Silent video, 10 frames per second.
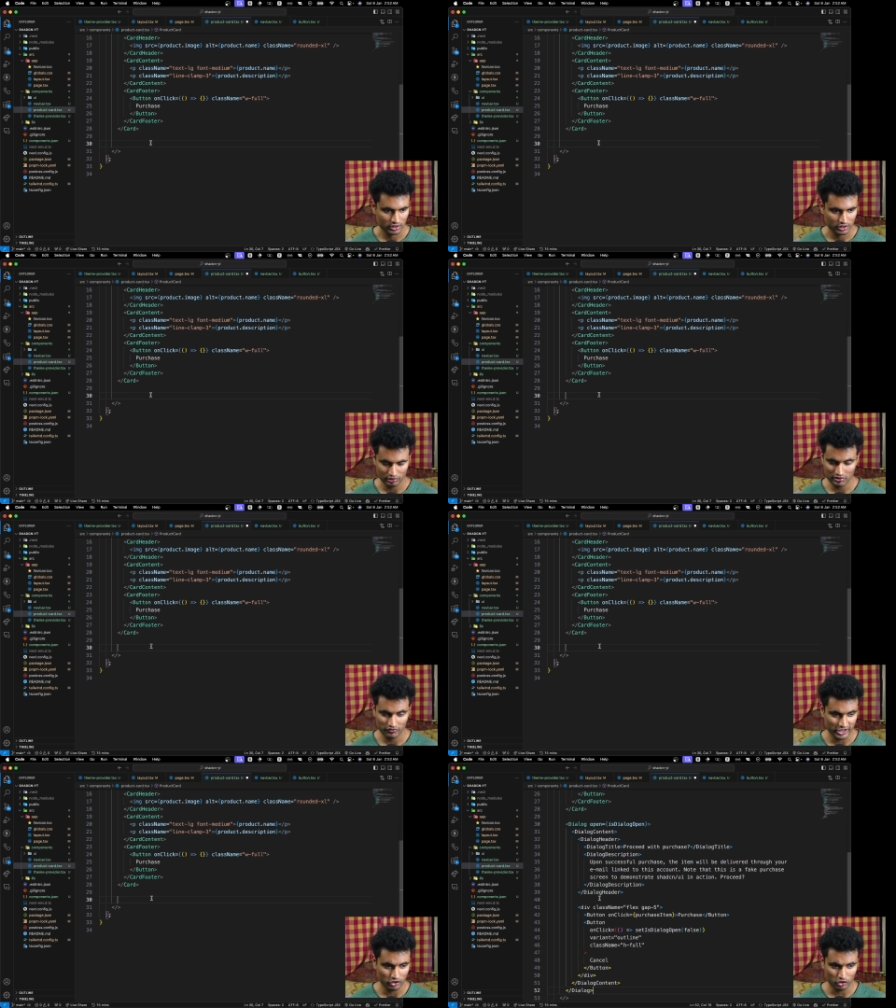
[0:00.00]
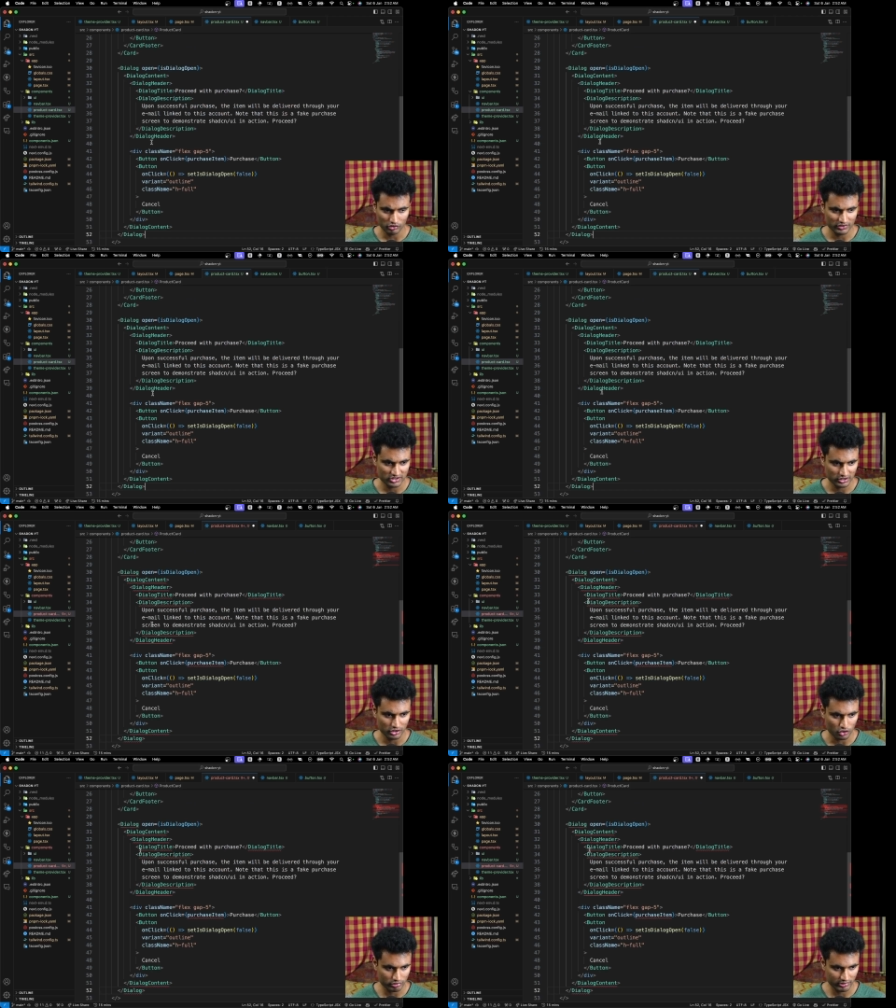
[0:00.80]
You can find all of these in the
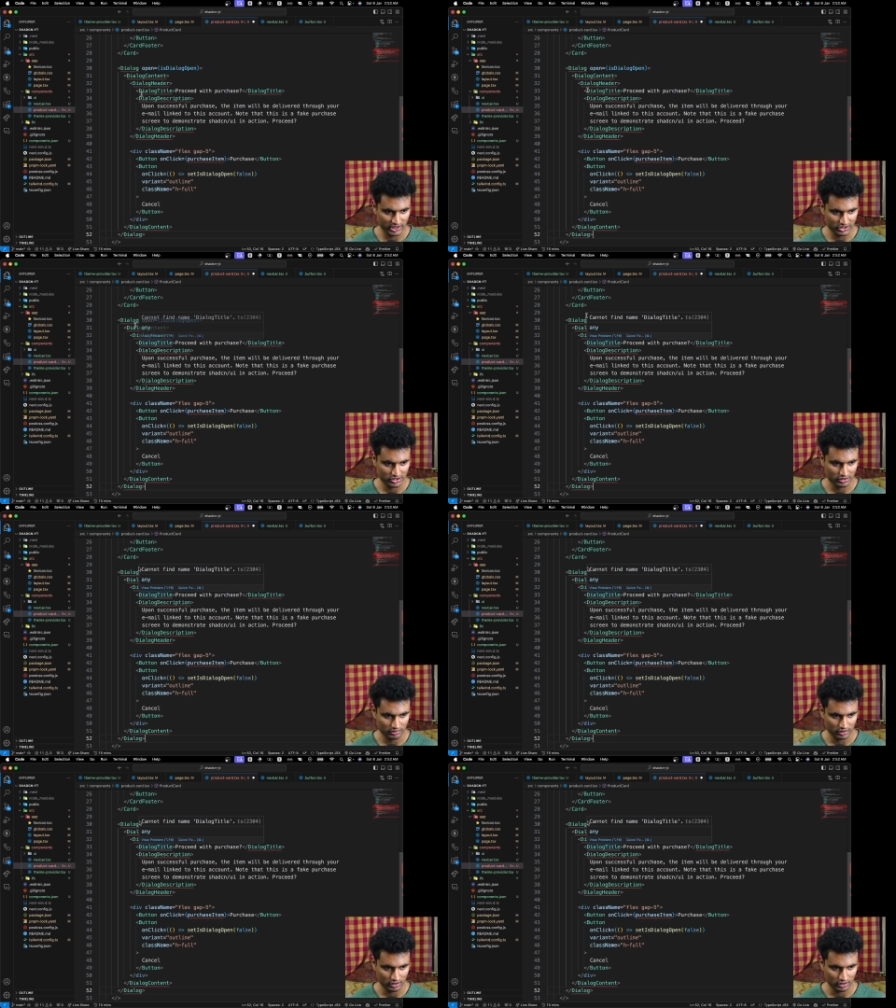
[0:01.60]
documentation.